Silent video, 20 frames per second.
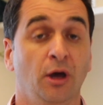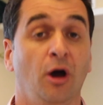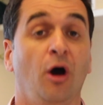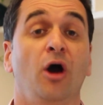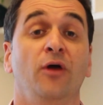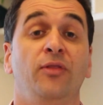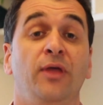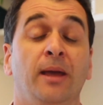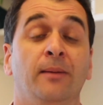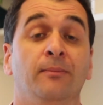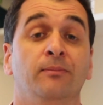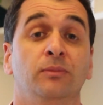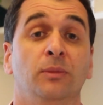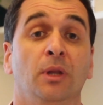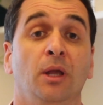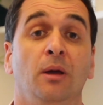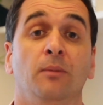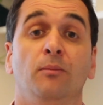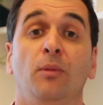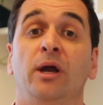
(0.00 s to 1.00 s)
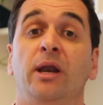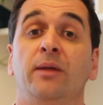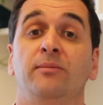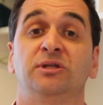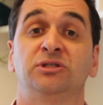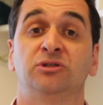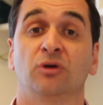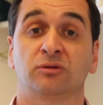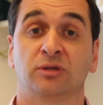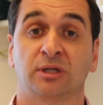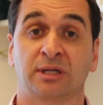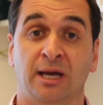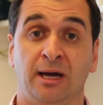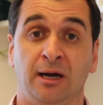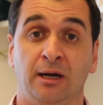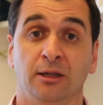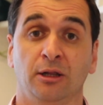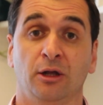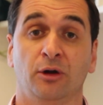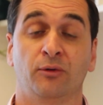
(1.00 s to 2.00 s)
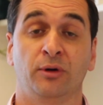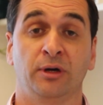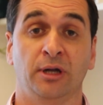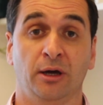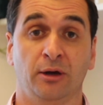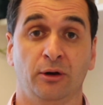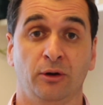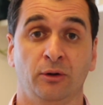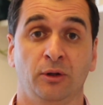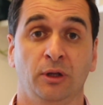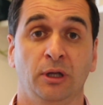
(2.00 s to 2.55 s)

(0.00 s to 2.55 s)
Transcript: Hi there. My name is Dr. Carlo Romano,